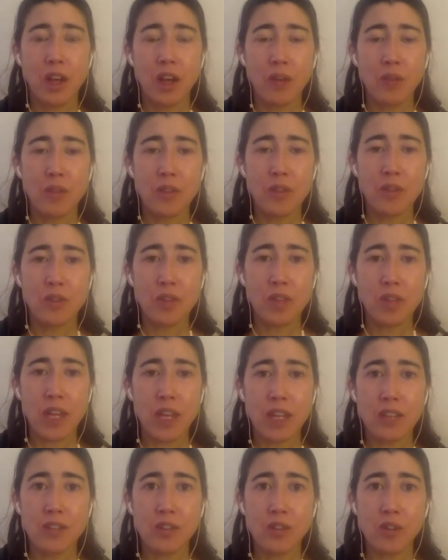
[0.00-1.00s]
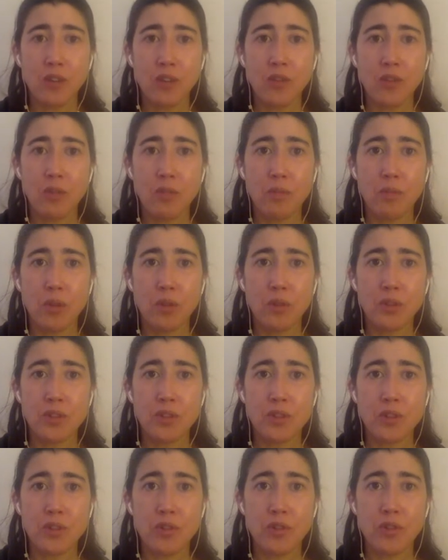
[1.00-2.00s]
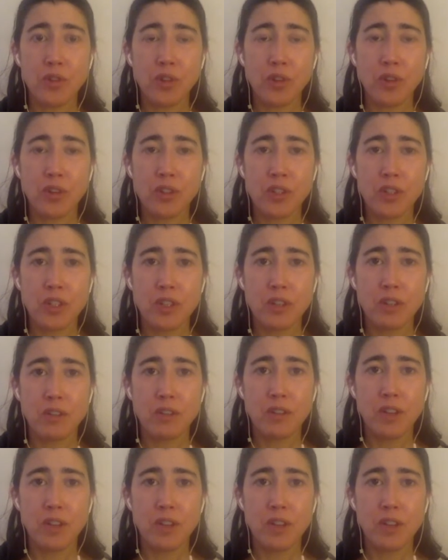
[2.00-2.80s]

with your legs over a bolster or a cushion,